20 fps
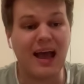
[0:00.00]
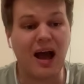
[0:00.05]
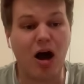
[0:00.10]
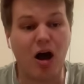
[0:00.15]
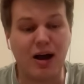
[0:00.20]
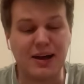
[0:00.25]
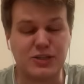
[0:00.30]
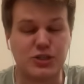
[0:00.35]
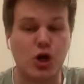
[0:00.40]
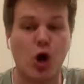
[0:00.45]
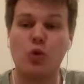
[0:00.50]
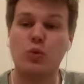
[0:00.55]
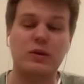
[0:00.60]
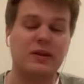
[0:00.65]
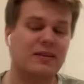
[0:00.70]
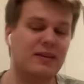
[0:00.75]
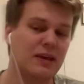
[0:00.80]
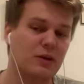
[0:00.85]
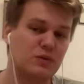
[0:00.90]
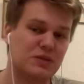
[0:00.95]
I don't
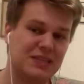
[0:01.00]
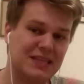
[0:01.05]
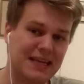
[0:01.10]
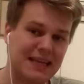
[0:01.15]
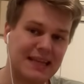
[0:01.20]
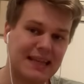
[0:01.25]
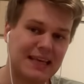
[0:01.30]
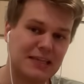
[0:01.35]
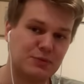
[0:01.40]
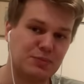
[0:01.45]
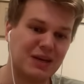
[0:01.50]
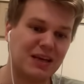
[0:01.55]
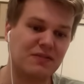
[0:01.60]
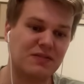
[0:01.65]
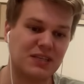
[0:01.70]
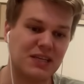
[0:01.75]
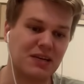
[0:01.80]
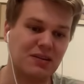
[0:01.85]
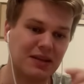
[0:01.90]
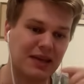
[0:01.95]
really think it was nearly as big of
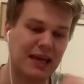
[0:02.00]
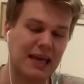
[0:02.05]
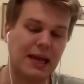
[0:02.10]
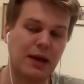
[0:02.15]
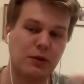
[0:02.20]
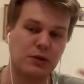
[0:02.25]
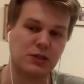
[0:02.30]
a deal here